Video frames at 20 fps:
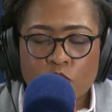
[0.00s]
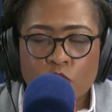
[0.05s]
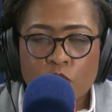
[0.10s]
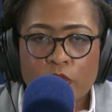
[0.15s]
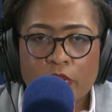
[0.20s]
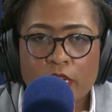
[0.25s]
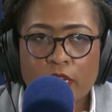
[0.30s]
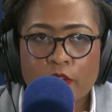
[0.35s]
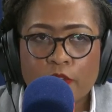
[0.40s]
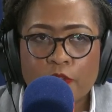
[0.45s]

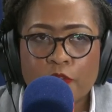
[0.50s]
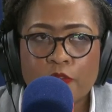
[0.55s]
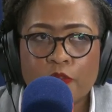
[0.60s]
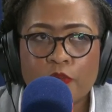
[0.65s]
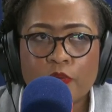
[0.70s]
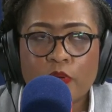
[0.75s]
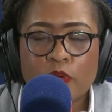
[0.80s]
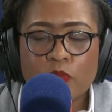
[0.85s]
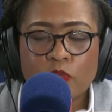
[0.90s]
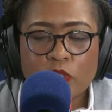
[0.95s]
So
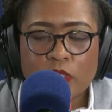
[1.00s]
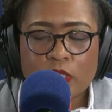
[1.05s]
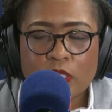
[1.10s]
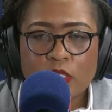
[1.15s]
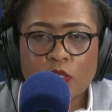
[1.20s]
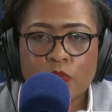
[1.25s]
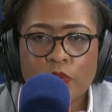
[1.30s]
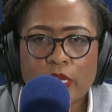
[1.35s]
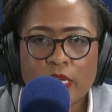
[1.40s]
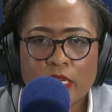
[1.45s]
if
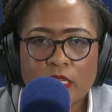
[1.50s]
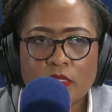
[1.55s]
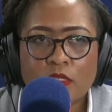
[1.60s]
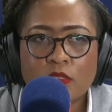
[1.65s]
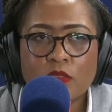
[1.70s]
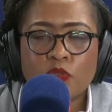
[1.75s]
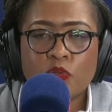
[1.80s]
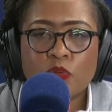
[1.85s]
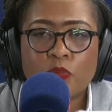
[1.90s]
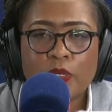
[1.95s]
Busisiwe
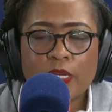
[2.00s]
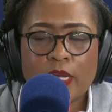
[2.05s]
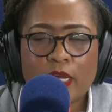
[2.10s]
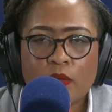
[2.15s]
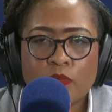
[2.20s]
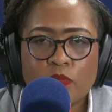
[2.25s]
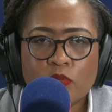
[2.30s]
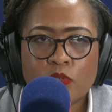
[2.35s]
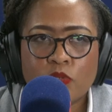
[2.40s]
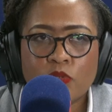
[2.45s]
is to be
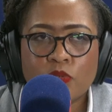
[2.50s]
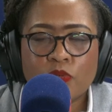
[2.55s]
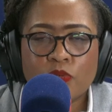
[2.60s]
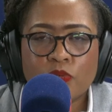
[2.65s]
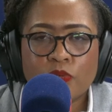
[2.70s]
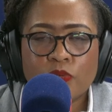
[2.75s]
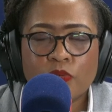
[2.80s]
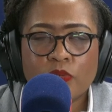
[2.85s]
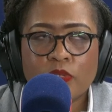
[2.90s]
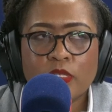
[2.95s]
able
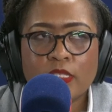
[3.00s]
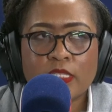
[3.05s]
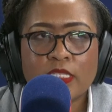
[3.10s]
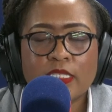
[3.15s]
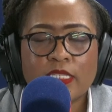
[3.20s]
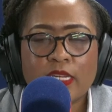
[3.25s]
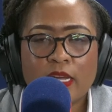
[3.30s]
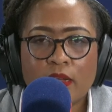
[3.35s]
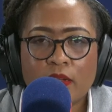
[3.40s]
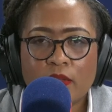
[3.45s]
to
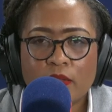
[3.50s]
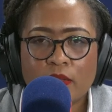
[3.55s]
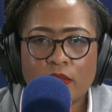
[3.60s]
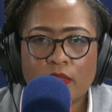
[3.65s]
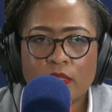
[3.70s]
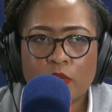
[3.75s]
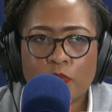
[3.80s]
sell